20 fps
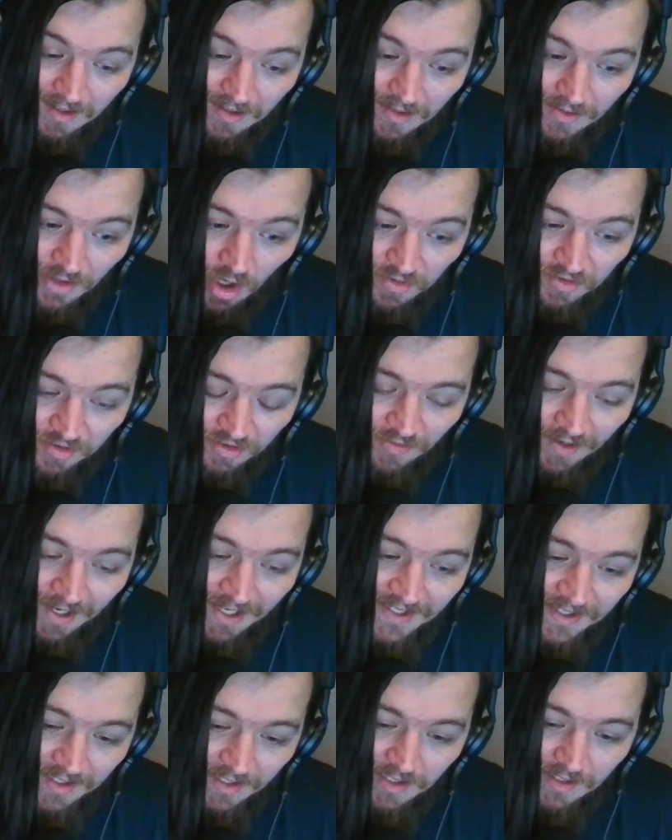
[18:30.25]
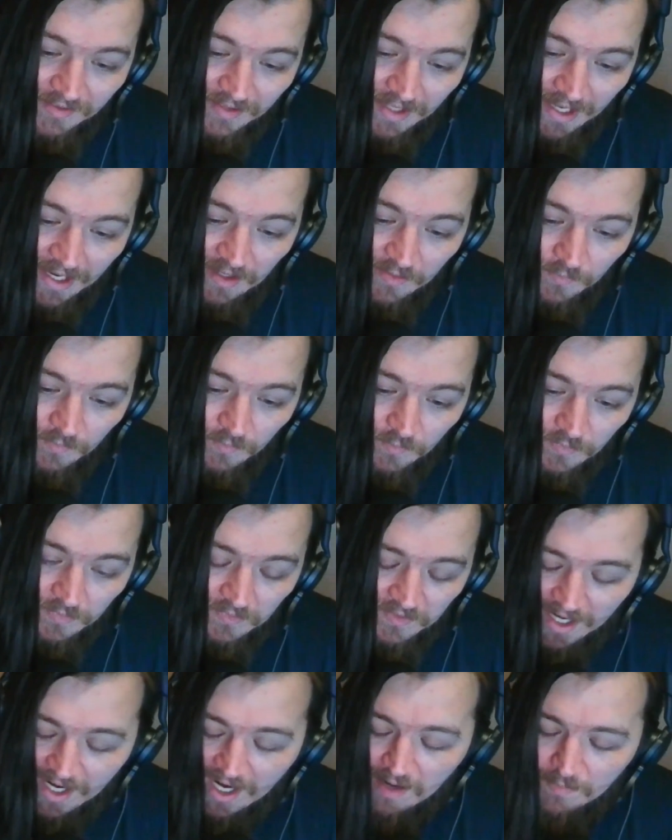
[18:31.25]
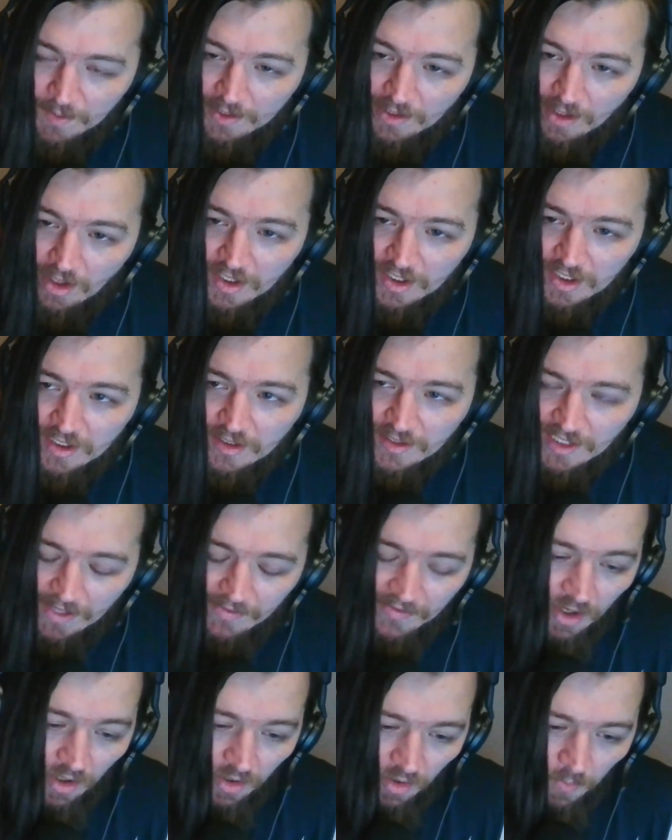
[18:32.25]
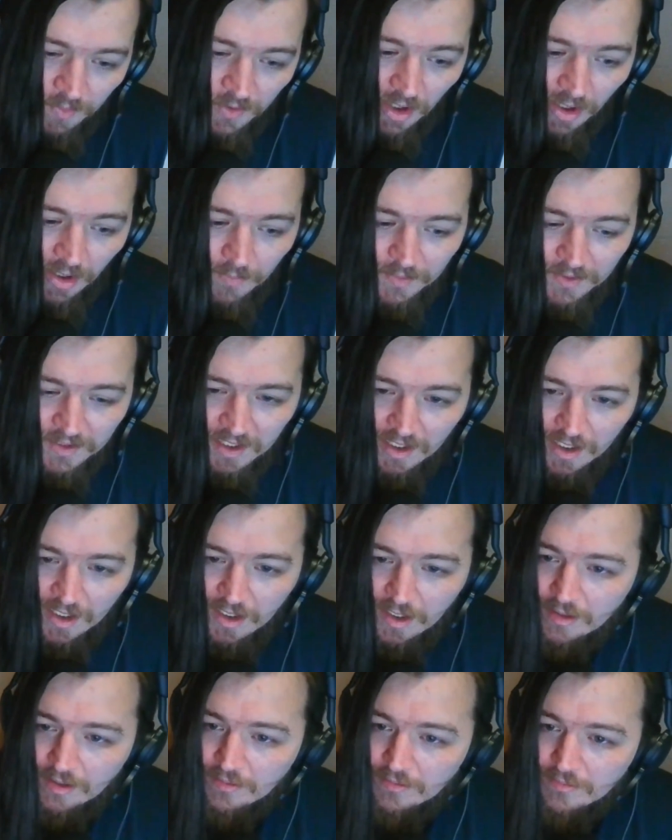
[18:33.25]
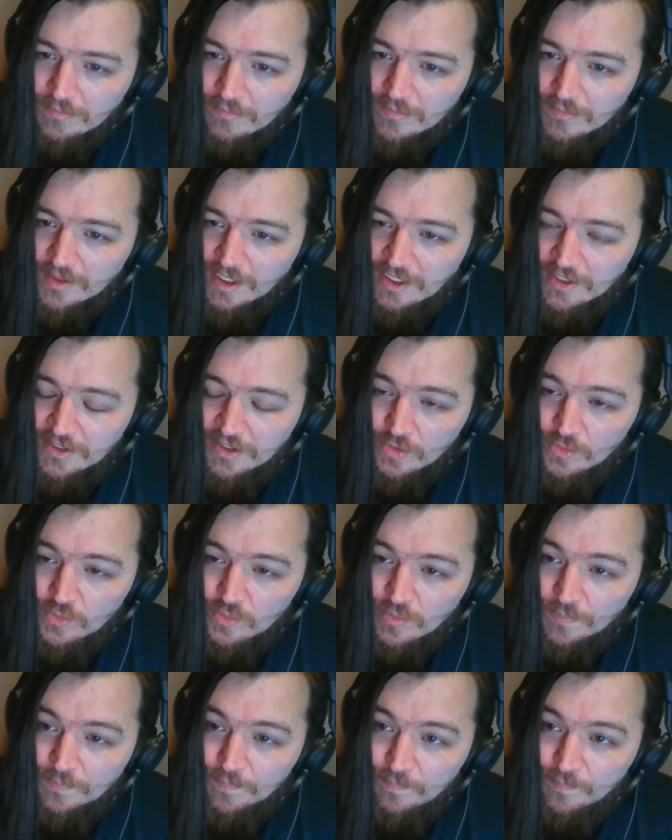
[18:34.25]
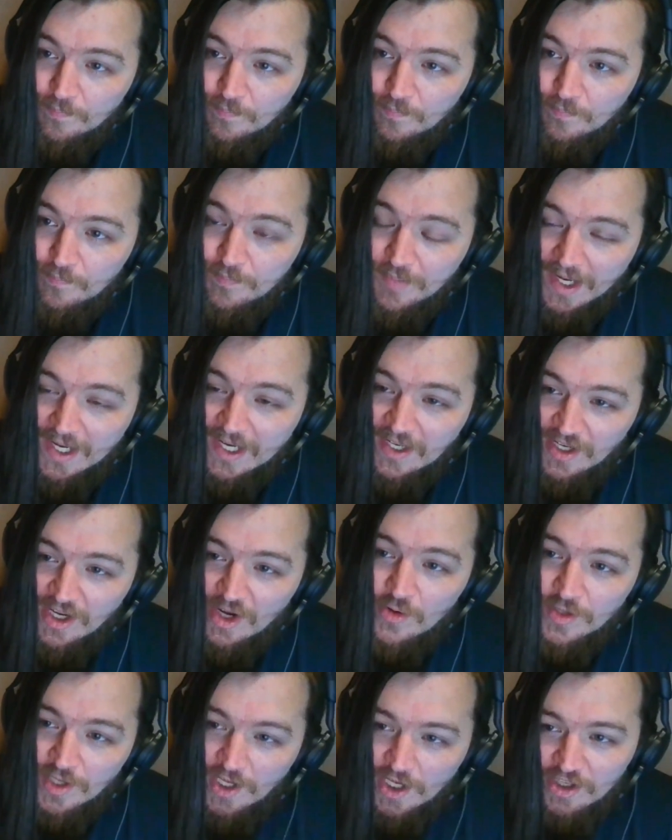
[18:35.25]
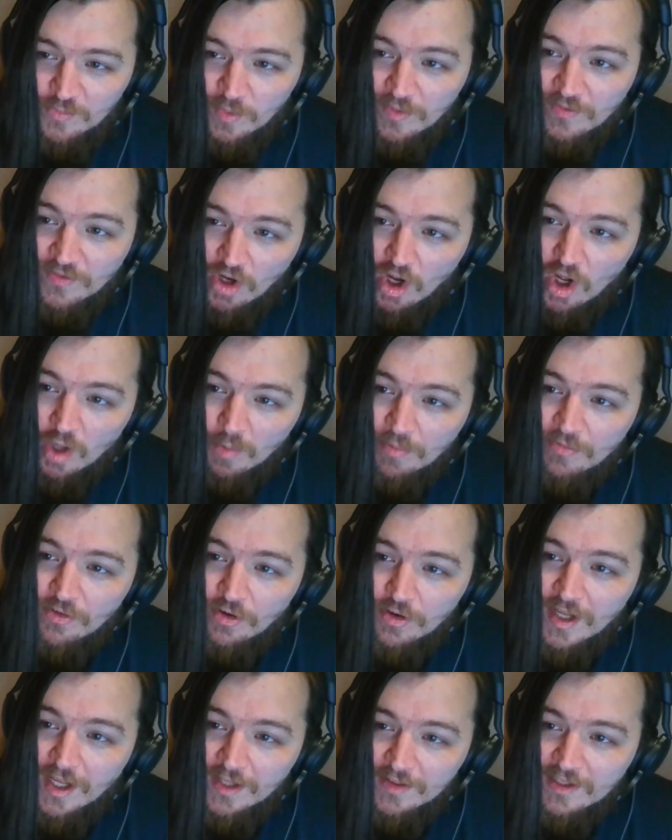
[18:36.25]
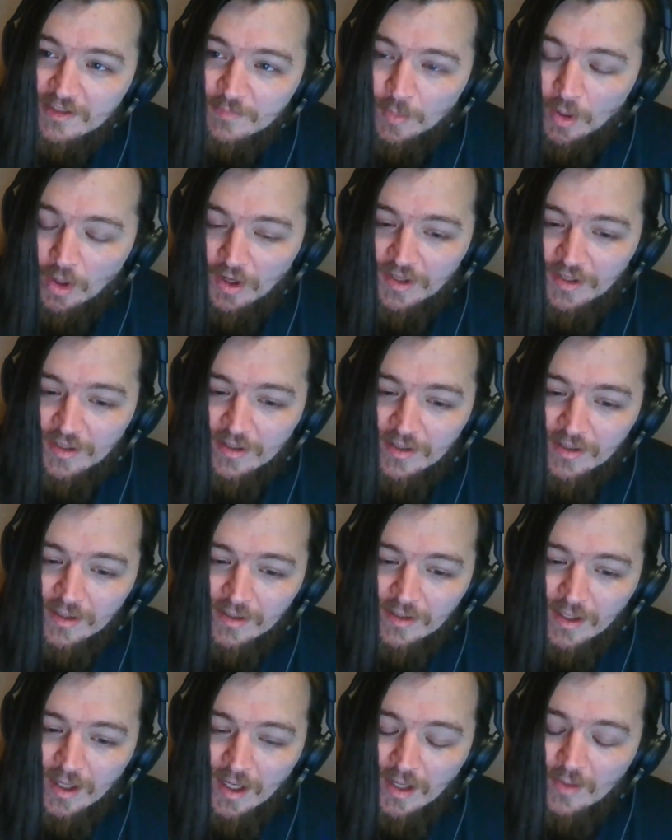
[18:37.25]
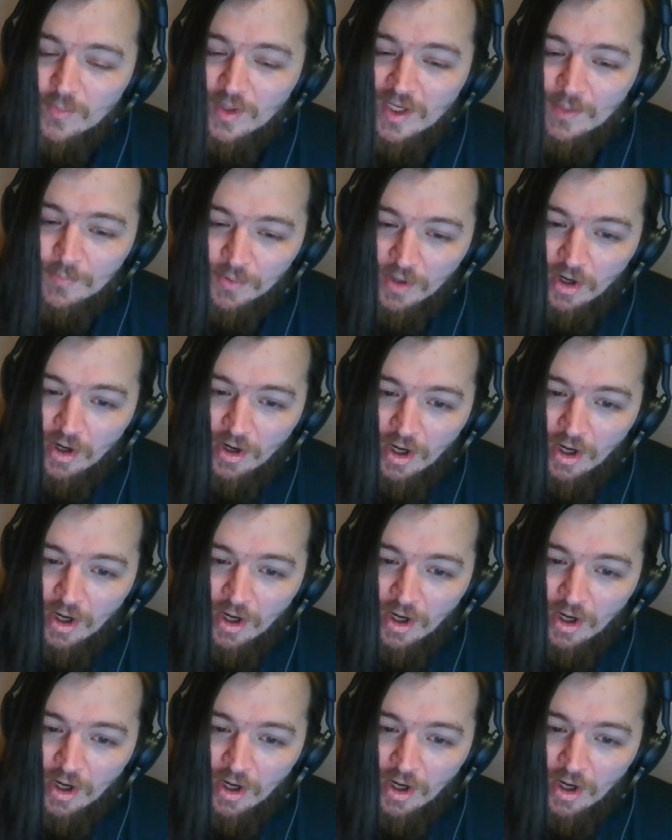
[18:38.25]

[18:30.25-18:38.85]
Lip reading: Not to try to say get it a bit longer, get it up to the two big units we've got up front at this point. When he brought